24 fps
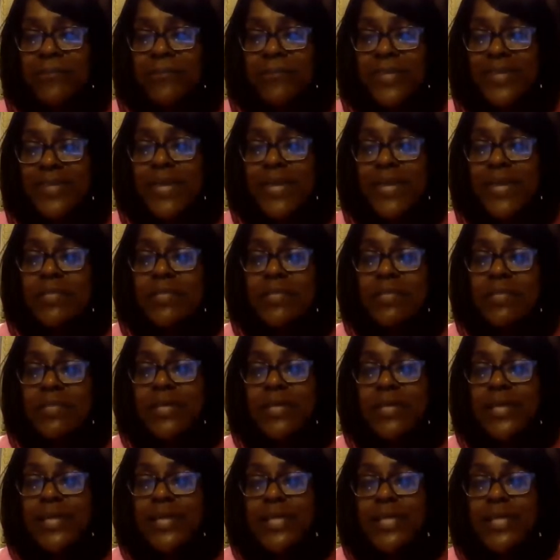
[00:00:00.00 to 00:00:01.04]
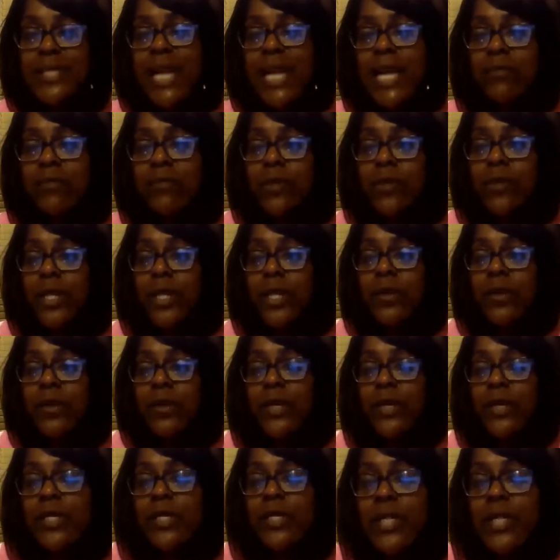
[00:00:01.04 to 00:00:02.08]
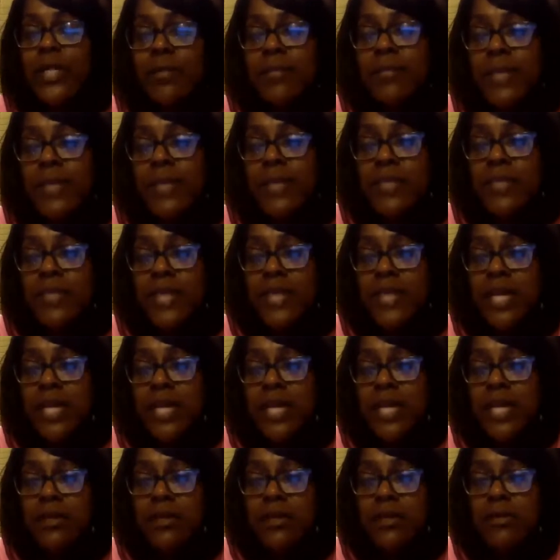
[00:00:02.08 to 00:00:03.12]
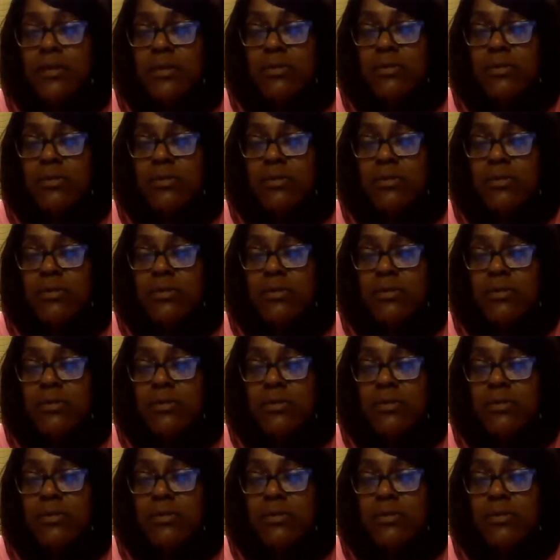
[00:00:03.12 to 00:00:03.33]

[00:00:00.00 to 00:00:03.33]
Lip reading: It was so good to have you in here, Annette B. Thank you.